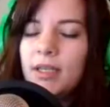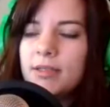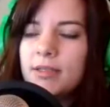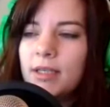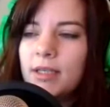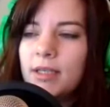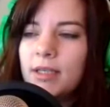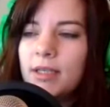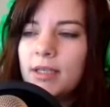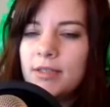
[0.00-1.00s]
an
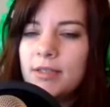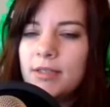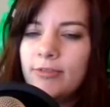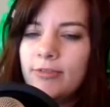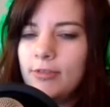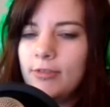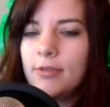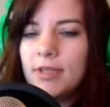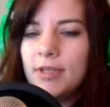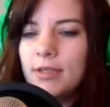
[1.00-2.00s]
e-ink case for your phone,
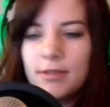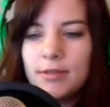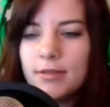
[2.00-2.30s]
and then